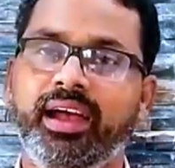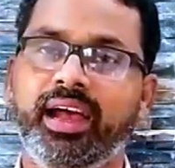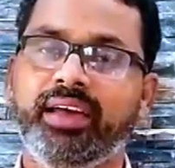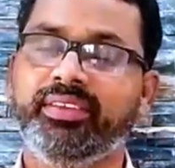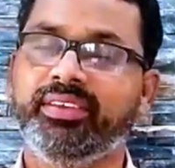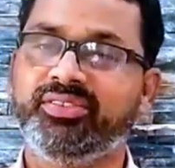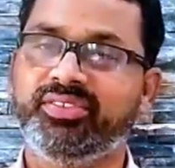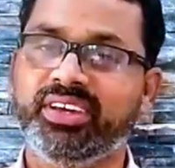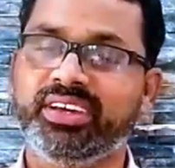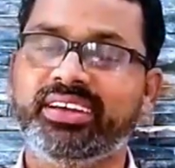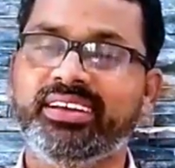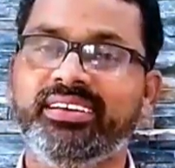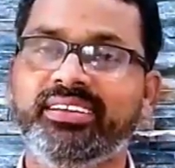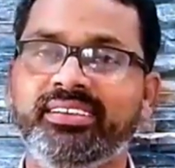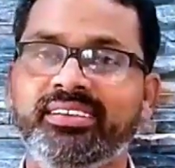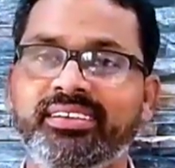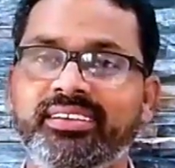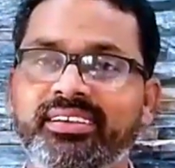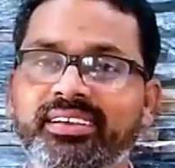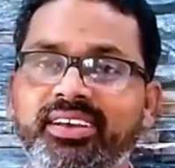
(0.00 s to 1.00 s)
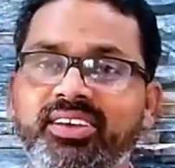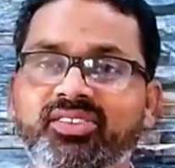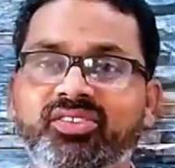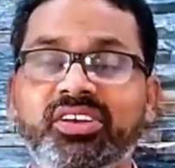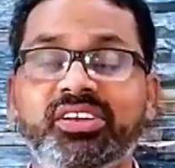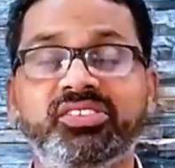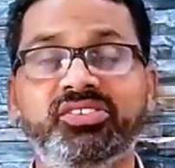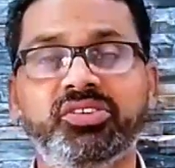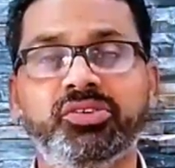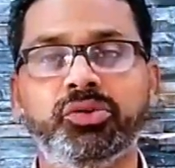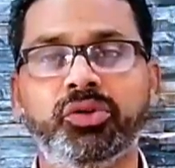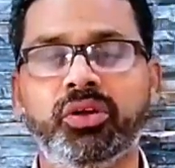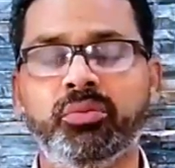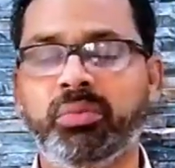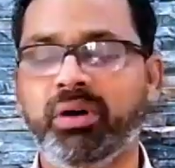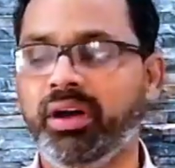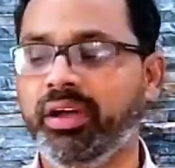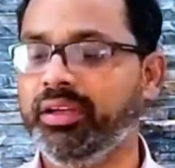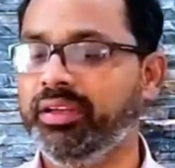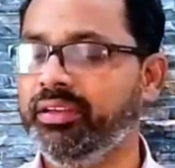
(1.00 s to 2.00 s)
and the second is
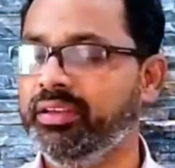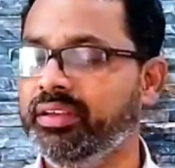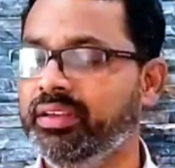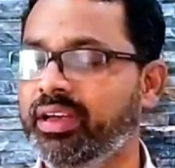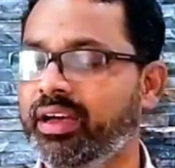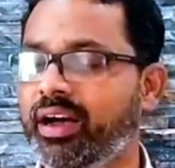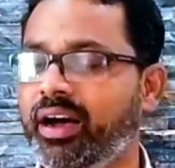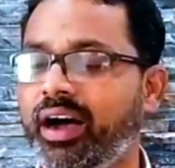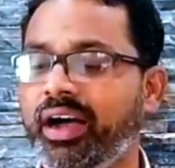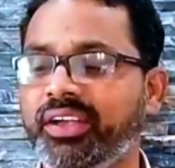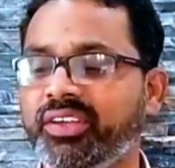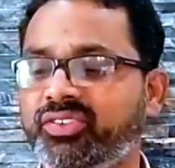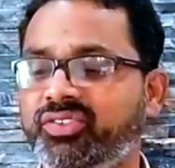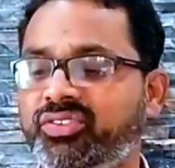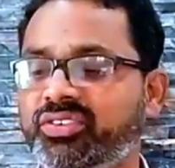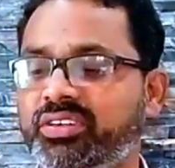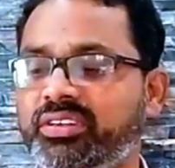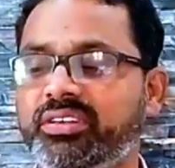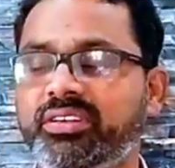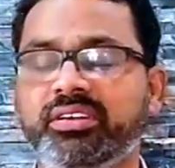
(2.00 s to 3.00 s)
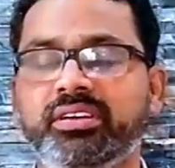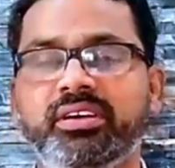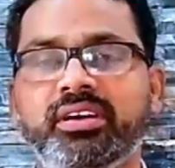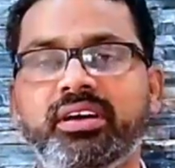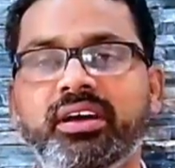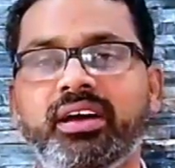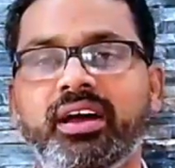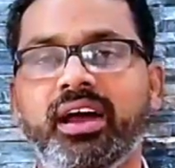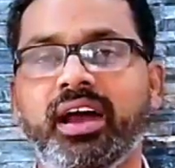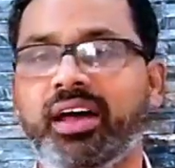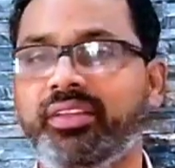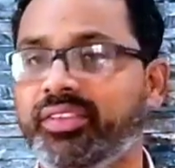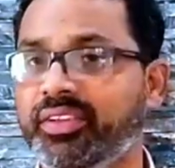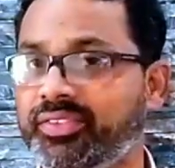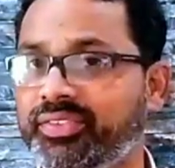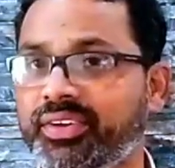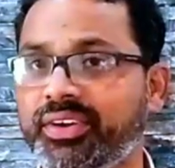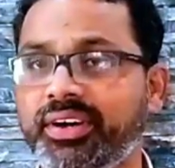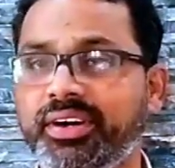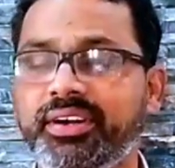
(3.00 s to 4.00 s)
instituted by Isaac, and
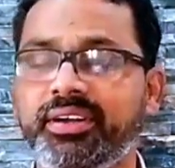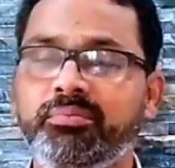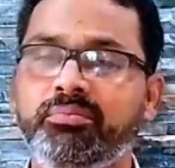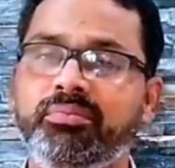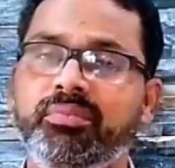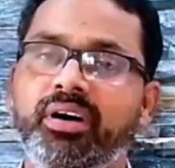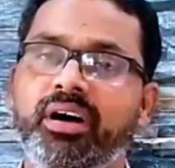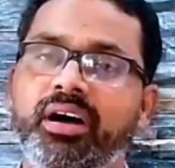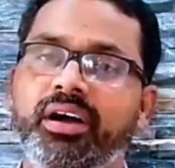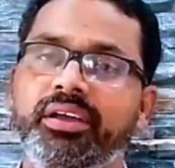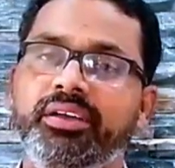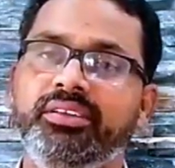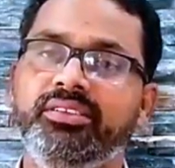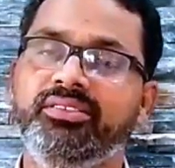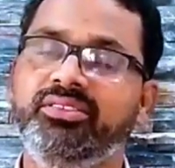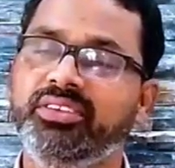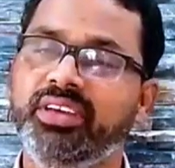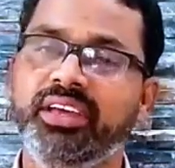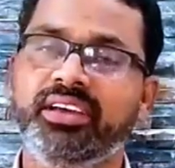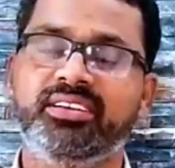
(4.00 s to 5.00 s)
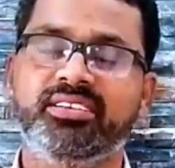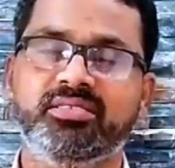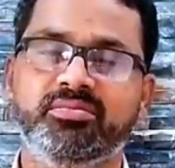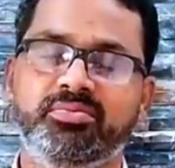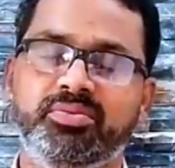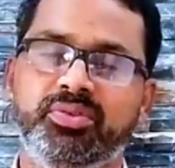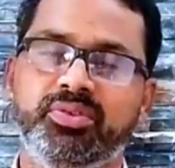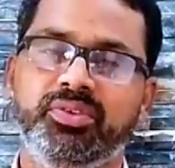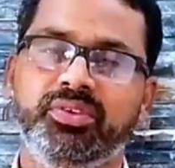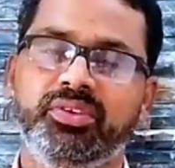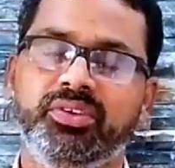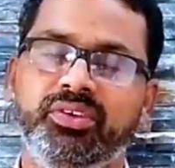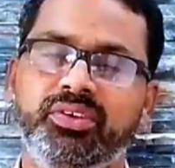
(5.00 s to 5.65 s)
the third by Jacob.